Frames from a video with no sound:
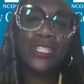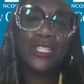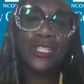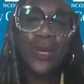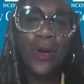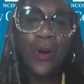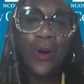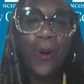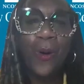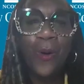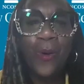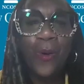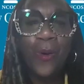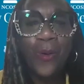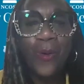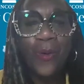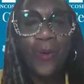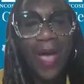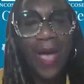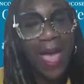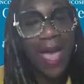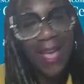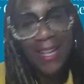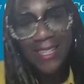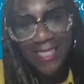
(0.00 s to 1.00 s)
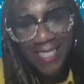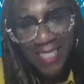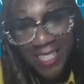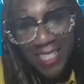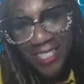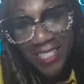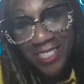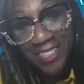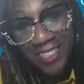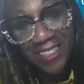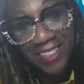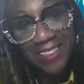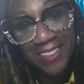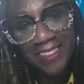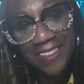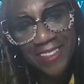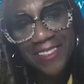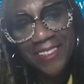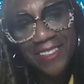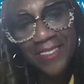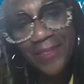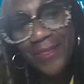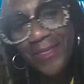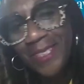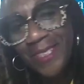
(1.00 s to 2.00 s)
and teaching.
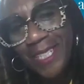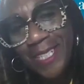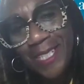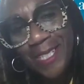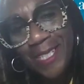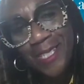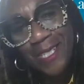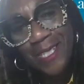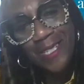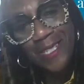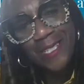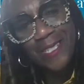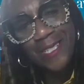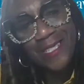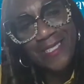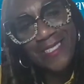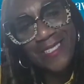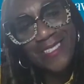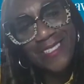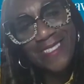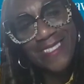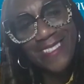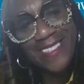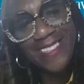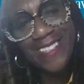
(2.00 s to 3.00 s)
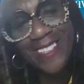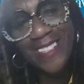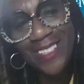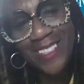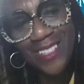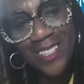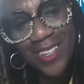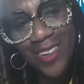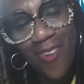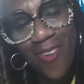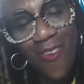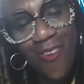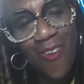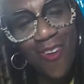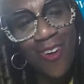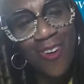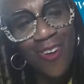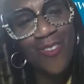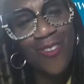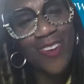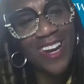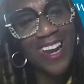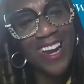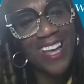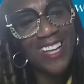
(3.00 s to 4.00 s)
Teaching is the core
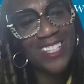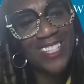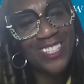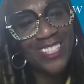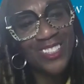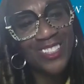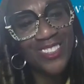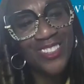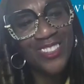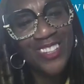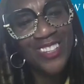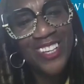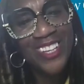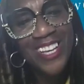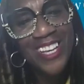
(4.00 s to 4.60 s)
of what I do.